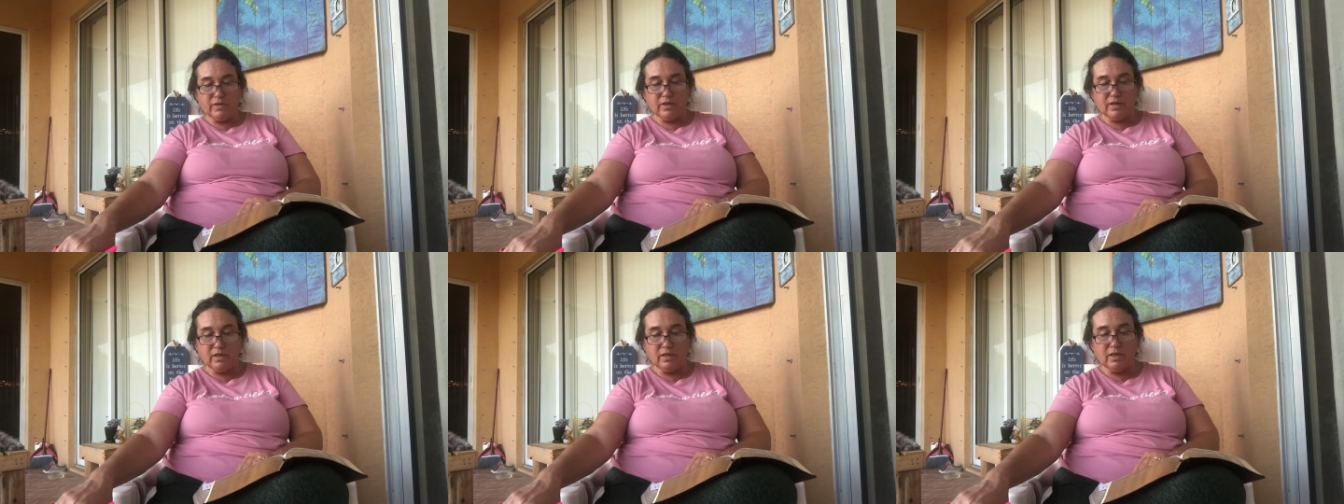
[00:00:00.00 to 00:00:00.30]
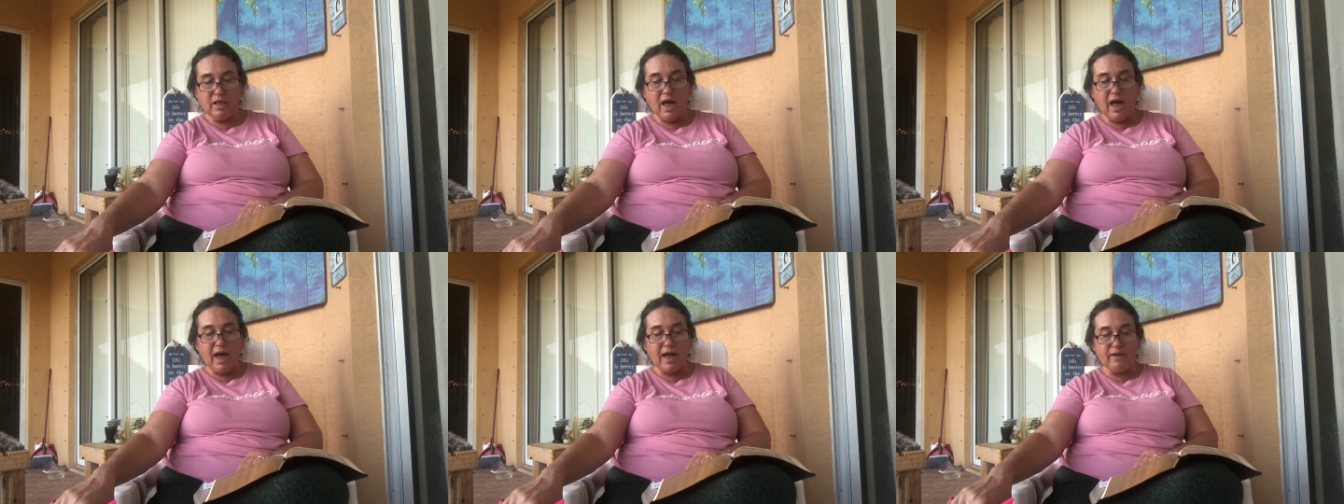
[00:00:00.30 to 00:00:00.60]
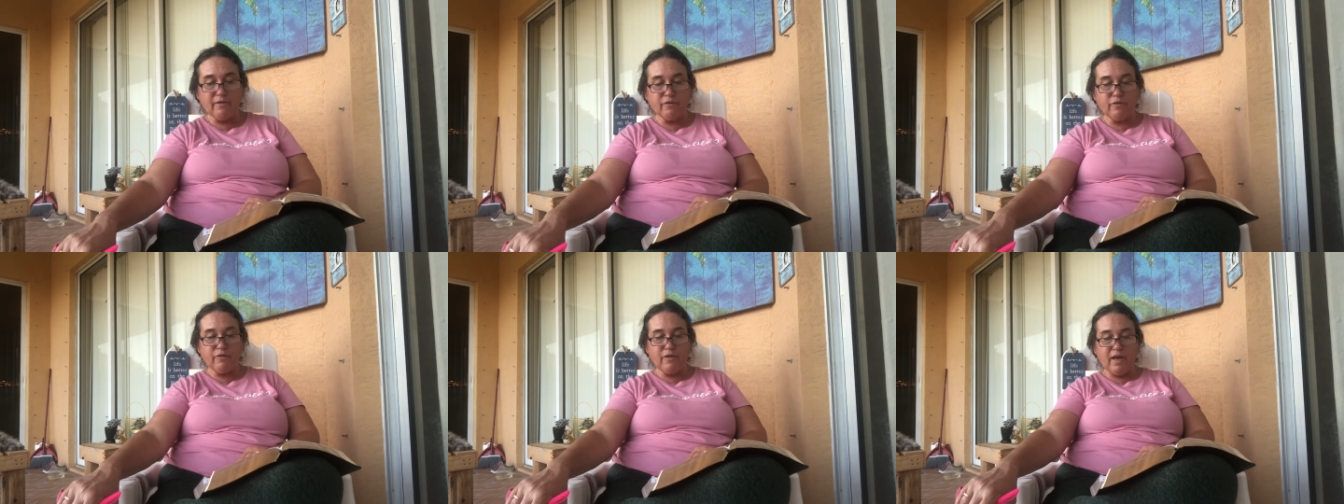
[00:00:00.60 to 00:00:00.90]

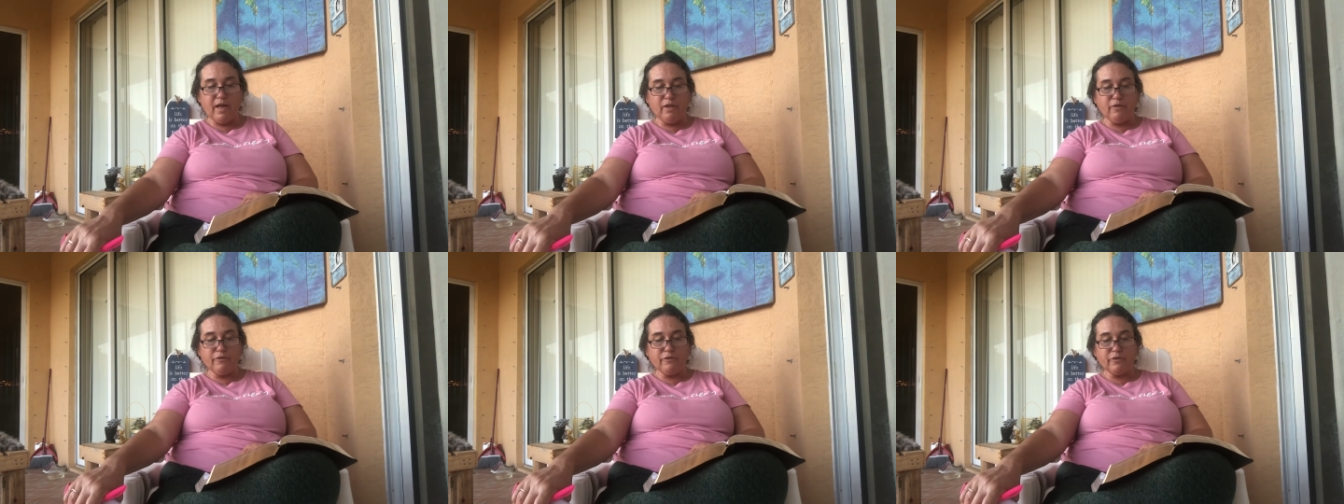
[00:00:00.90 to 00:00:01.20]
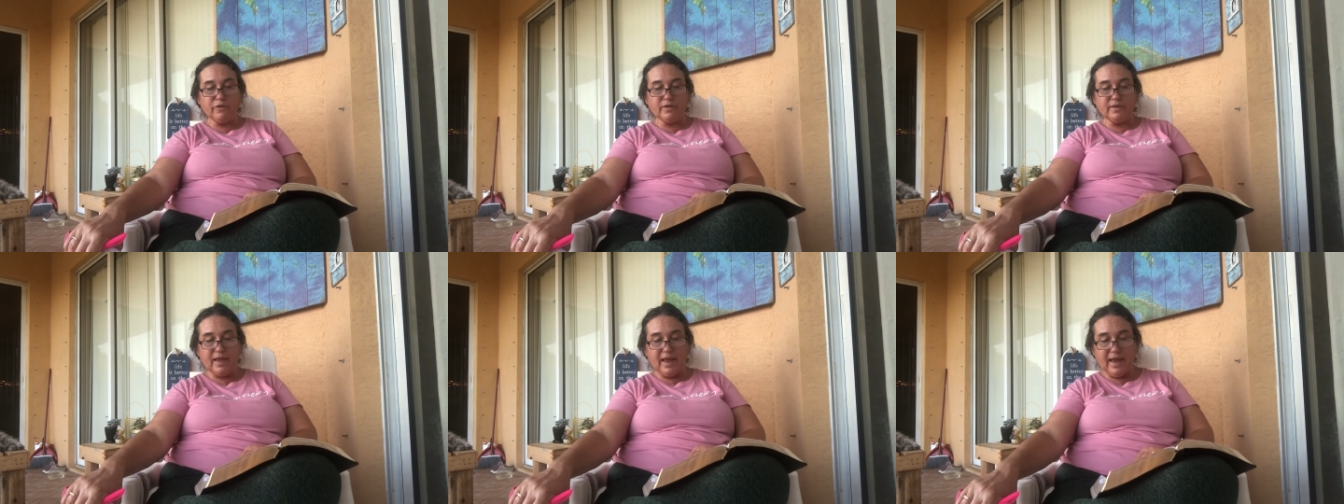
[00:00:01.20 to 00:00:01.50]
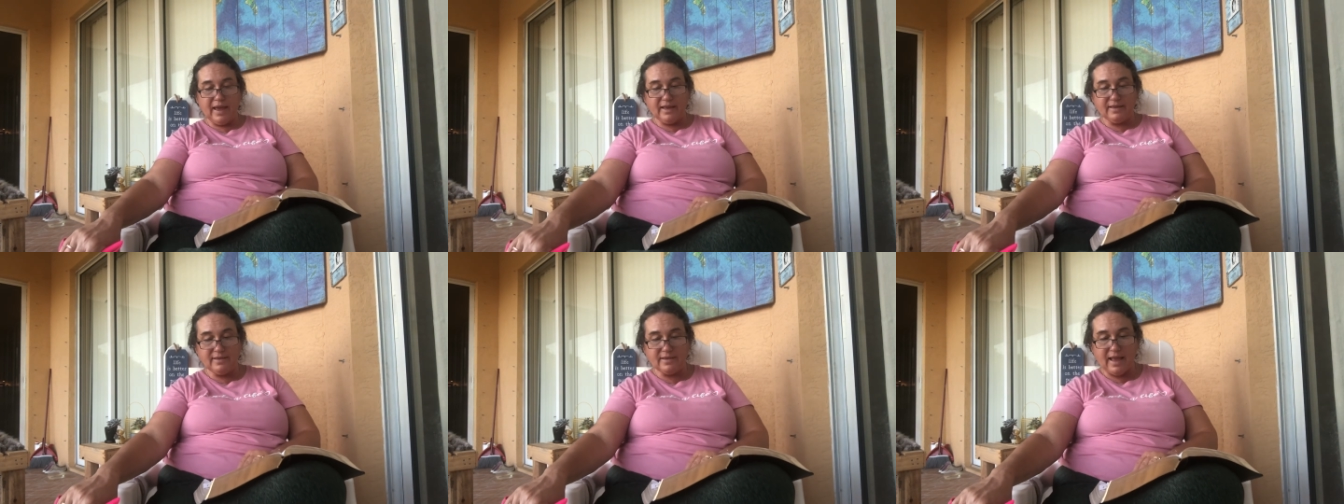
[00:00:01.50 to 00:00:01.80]
lot fell for
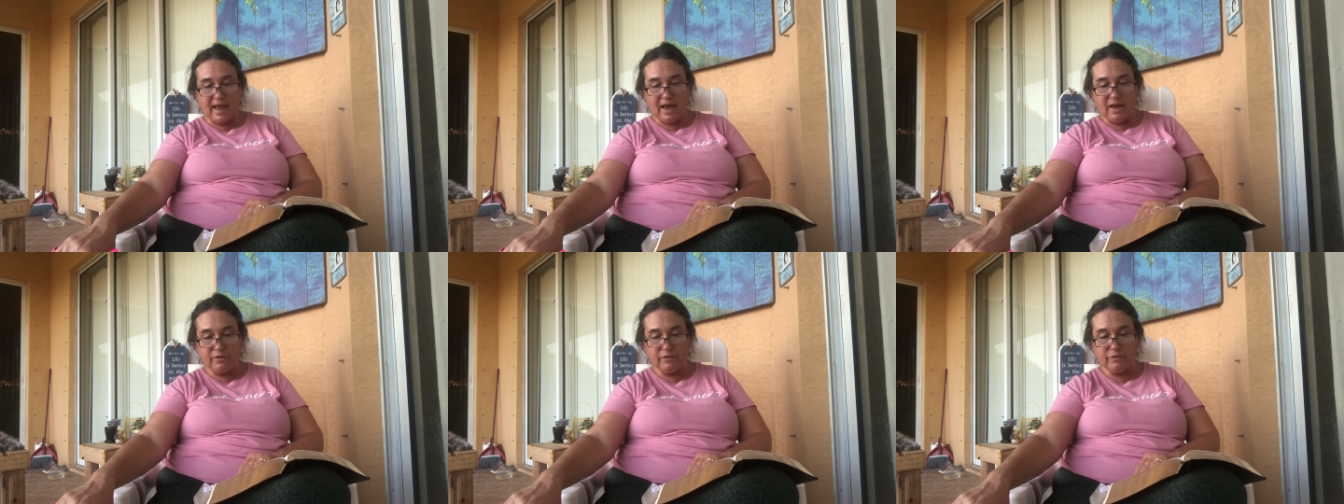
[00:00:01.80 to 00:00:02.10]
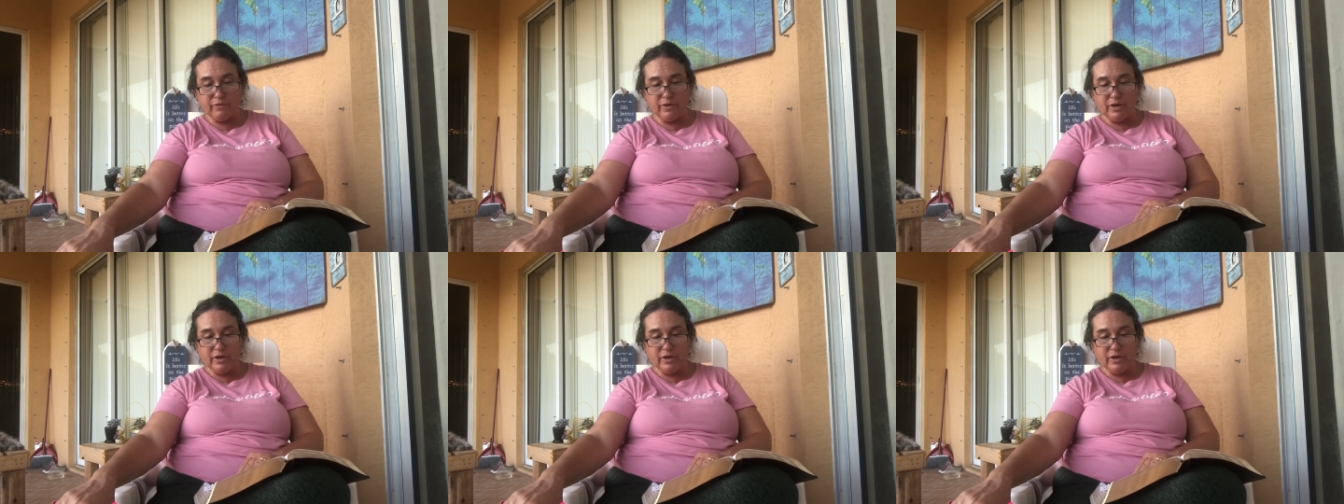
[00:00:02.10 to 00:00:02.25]
Asaph